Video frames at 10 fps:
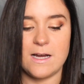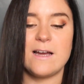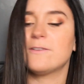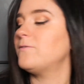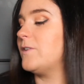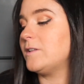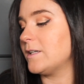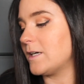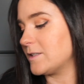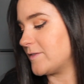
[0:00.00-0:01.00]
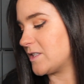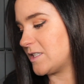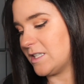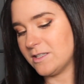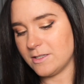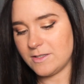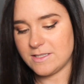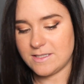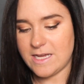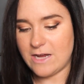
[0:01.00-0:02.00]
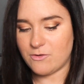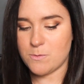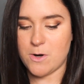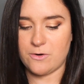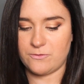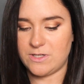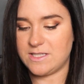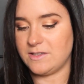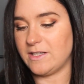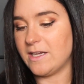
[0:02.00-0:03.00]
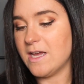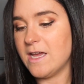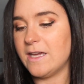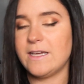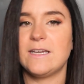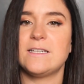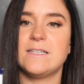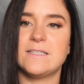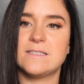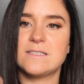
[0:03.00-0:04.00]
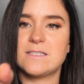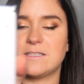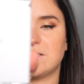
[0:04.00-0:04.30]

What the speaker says: I feel like I've seen this everywhere recently. It is